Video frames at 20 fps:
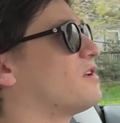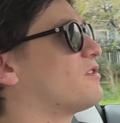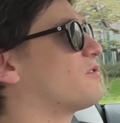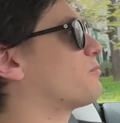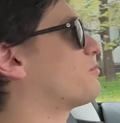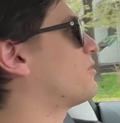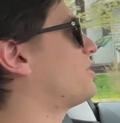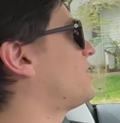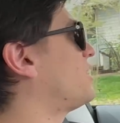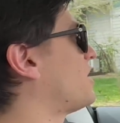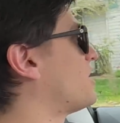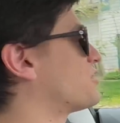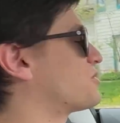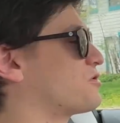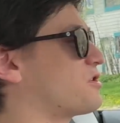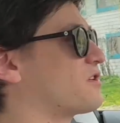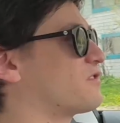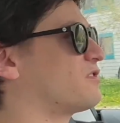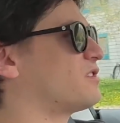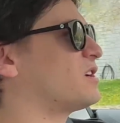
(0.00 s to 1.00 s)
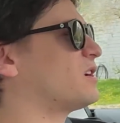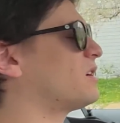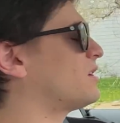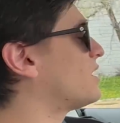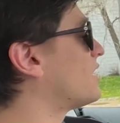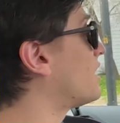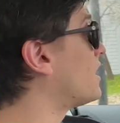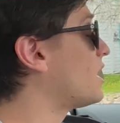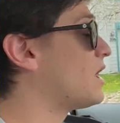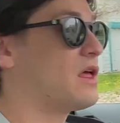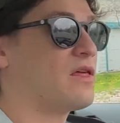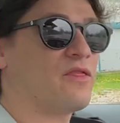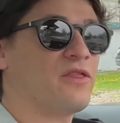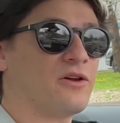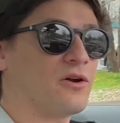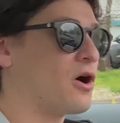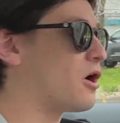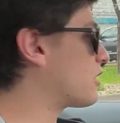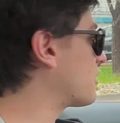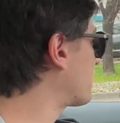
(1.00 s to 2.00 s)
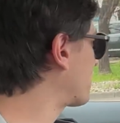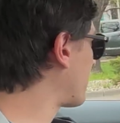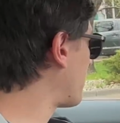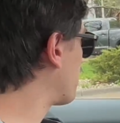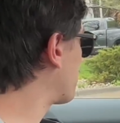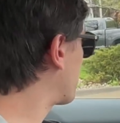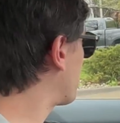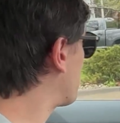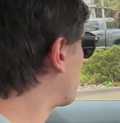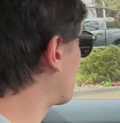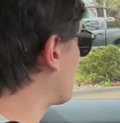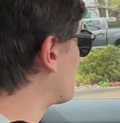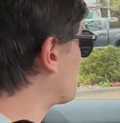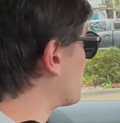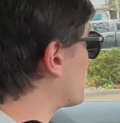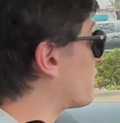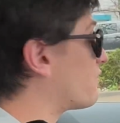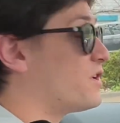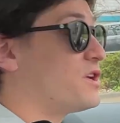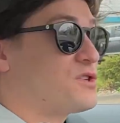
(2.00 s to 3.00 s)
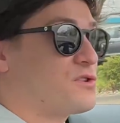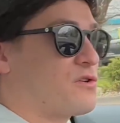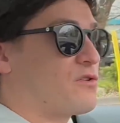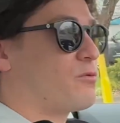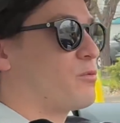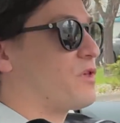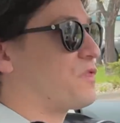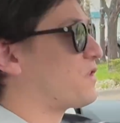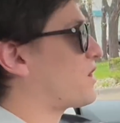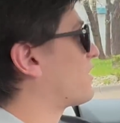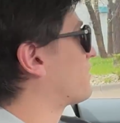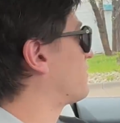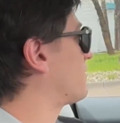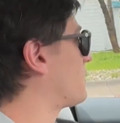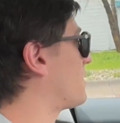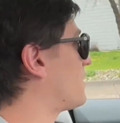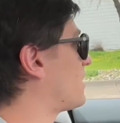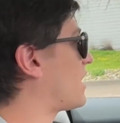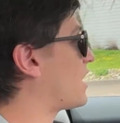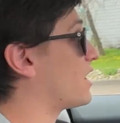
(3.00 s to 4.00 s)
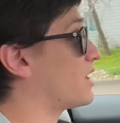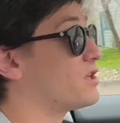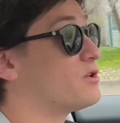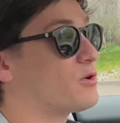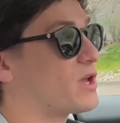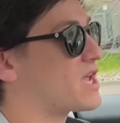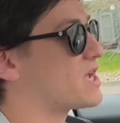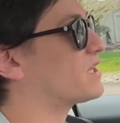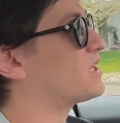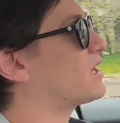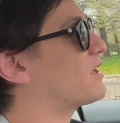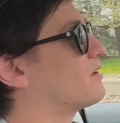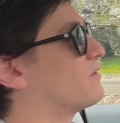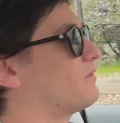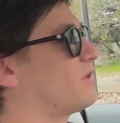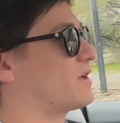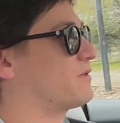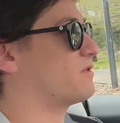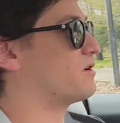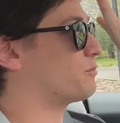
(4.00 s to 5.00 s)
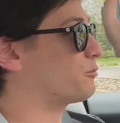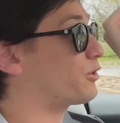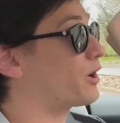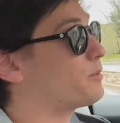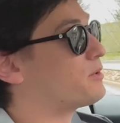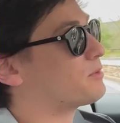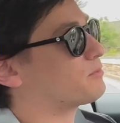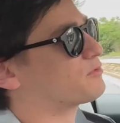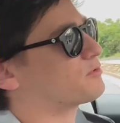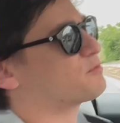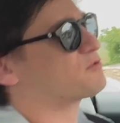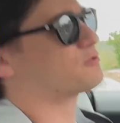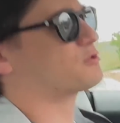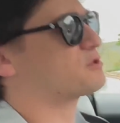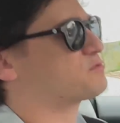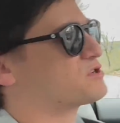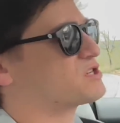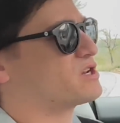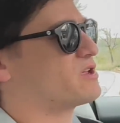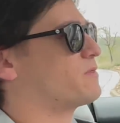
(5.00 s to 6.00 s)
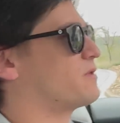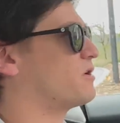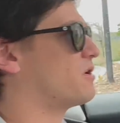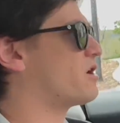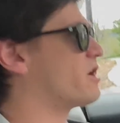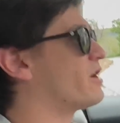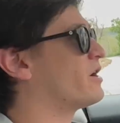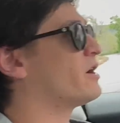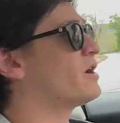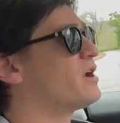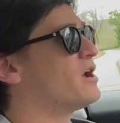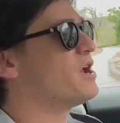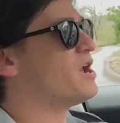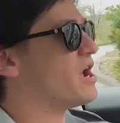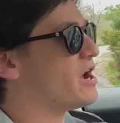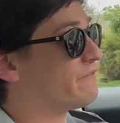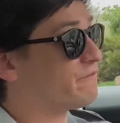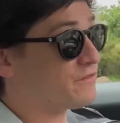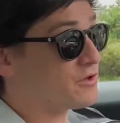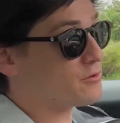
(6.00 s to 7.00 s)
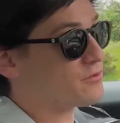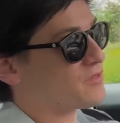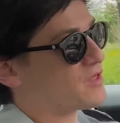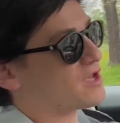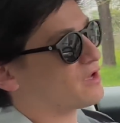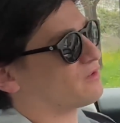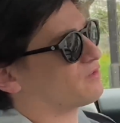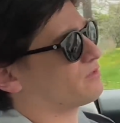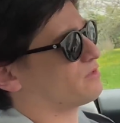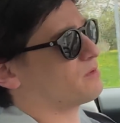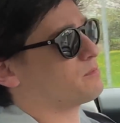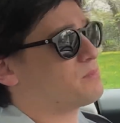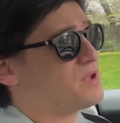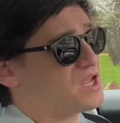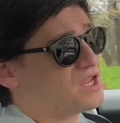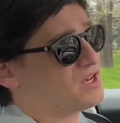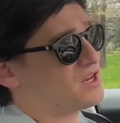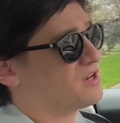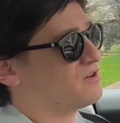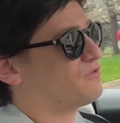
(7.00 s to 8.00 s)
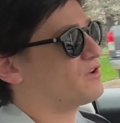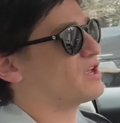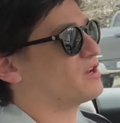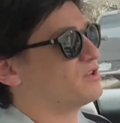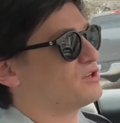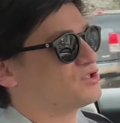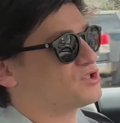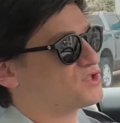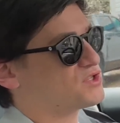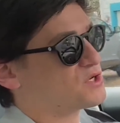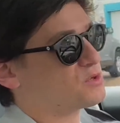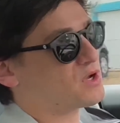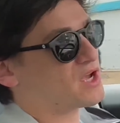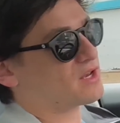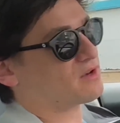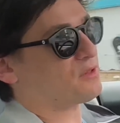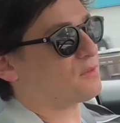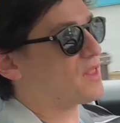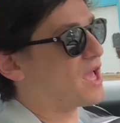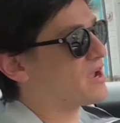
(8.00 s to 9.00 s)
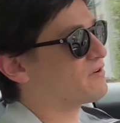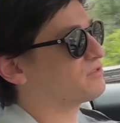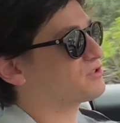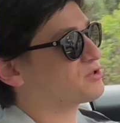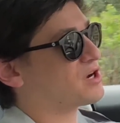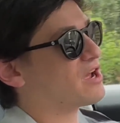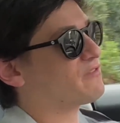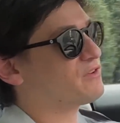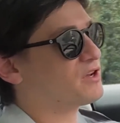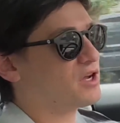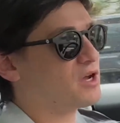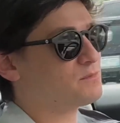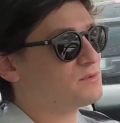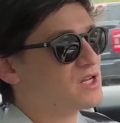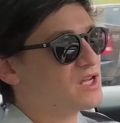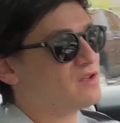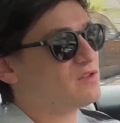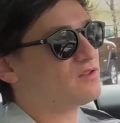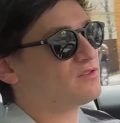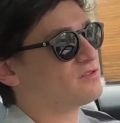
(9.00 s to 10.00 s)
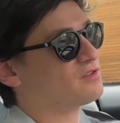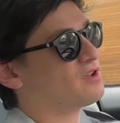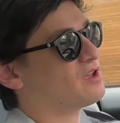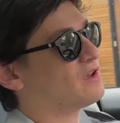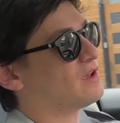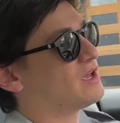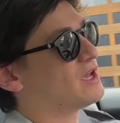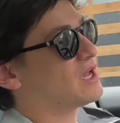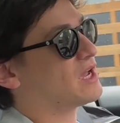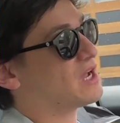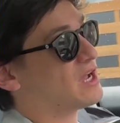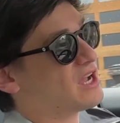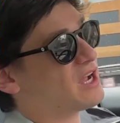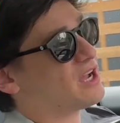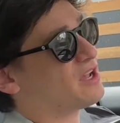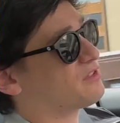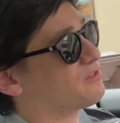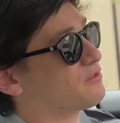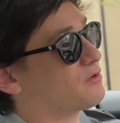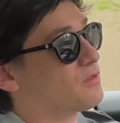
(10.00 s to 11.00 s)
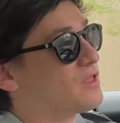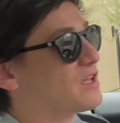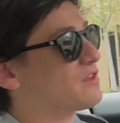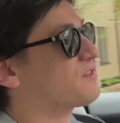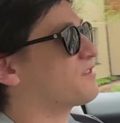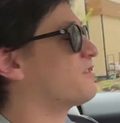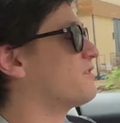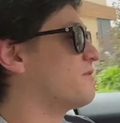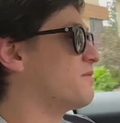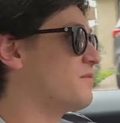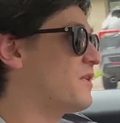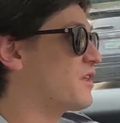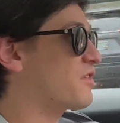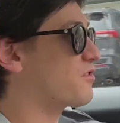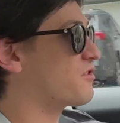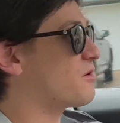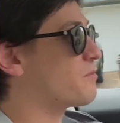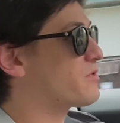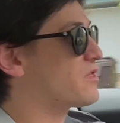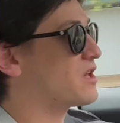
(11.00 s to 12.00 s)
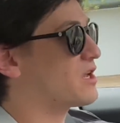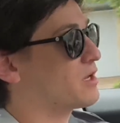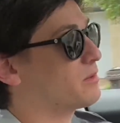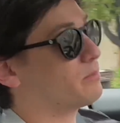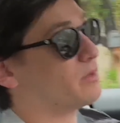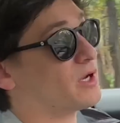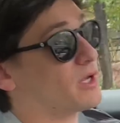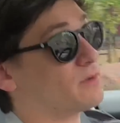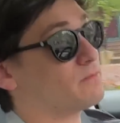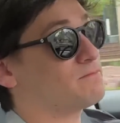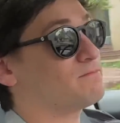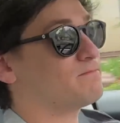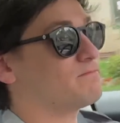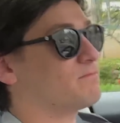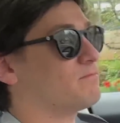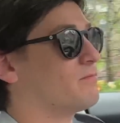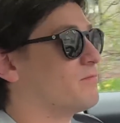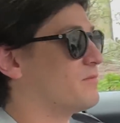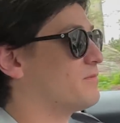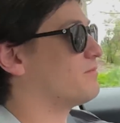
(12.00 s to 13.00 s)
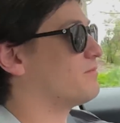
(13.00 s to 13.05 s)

it's pretty interesting. There are some subscription features with Tesla. Uh, you can get like the premium subscription, and there are a few things. The main advantage is you get live traffic updates. Mm-hmm. Uh, so that's that's something, but yeah.